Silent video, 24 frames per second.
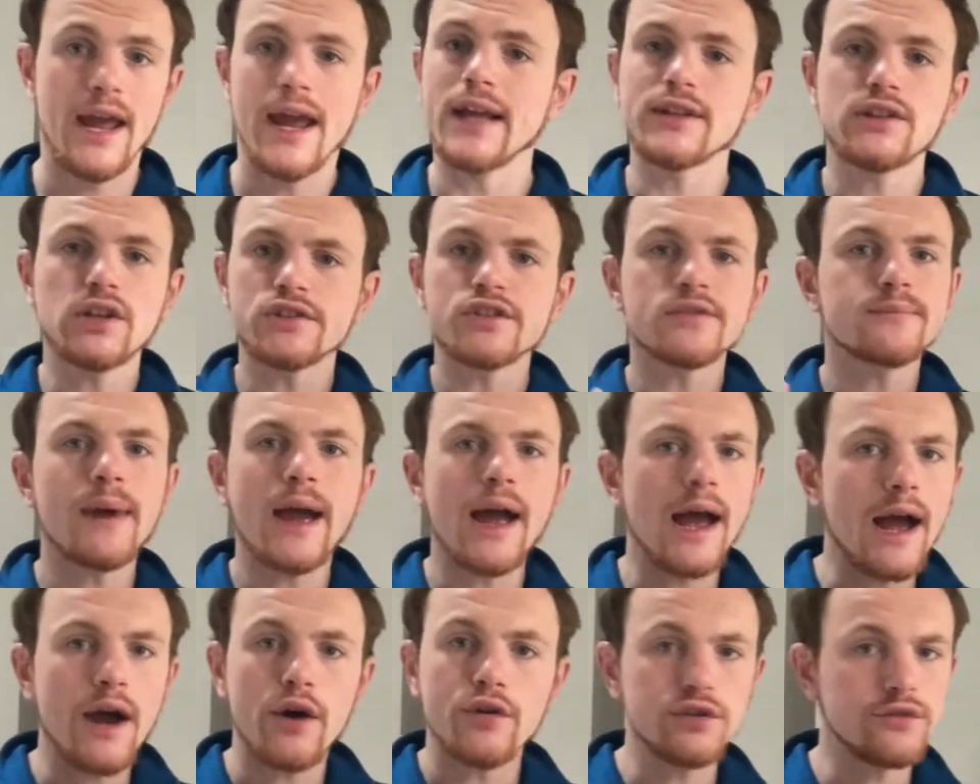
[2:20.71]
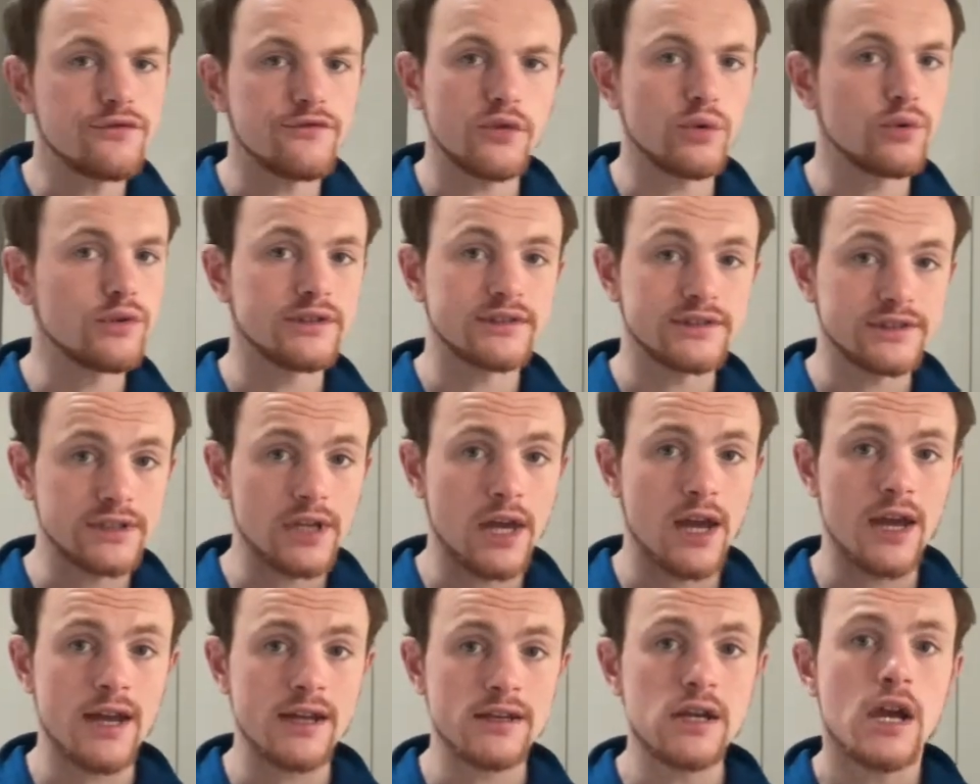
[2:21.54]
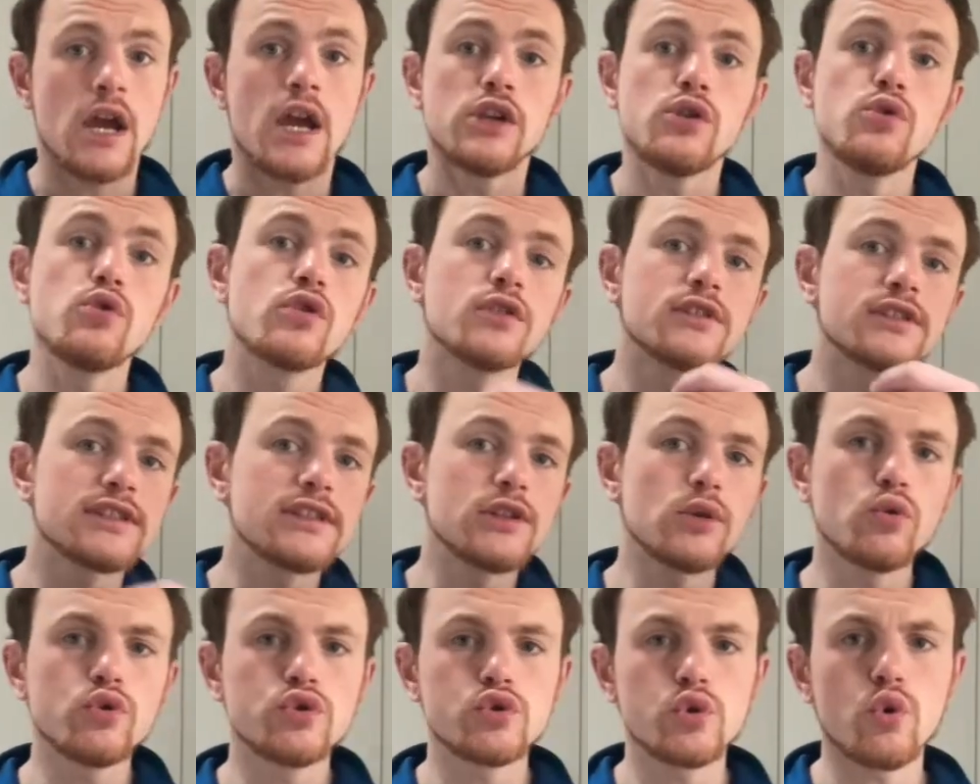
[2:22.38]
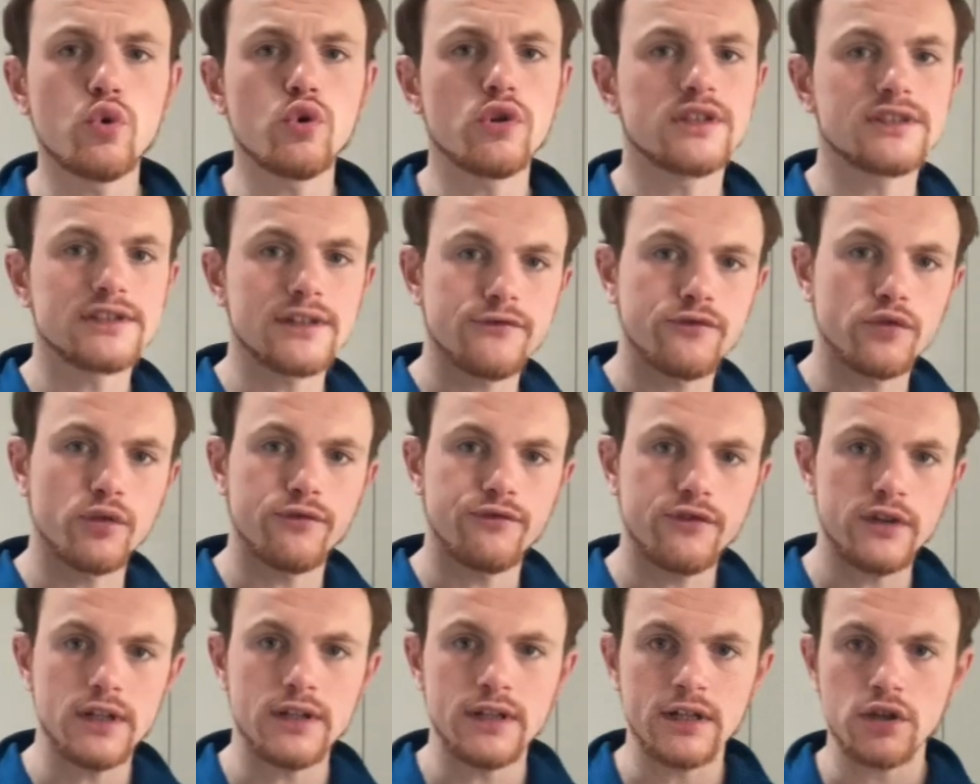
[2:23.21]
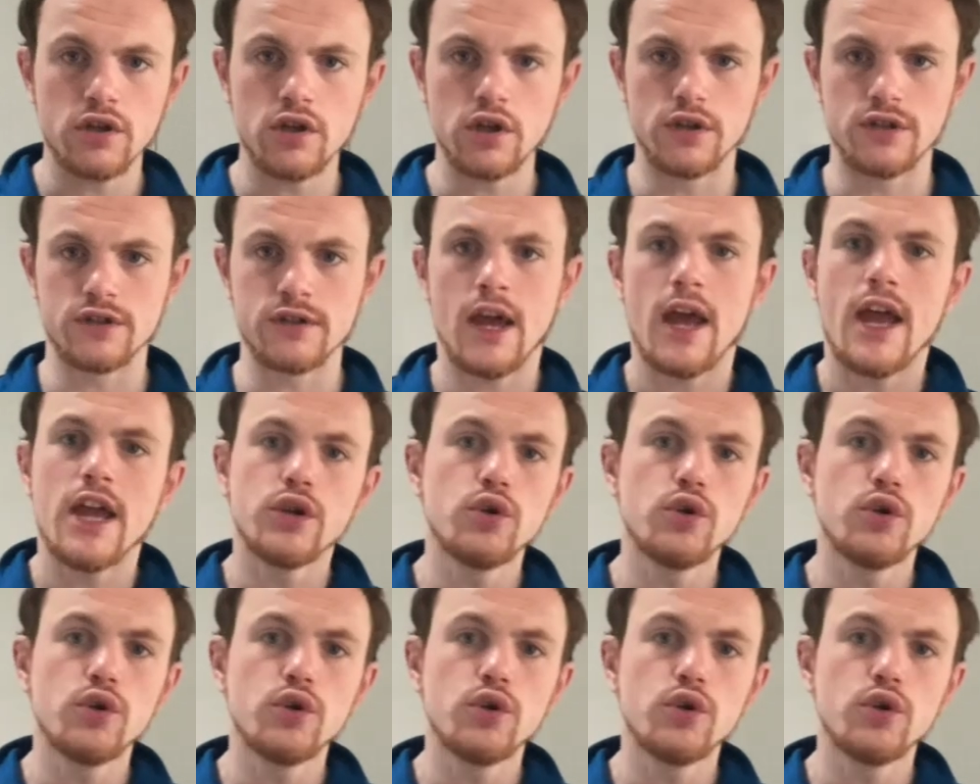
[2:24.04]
It doesn't matter how you feel inside, you can still talk as if you're feeling good.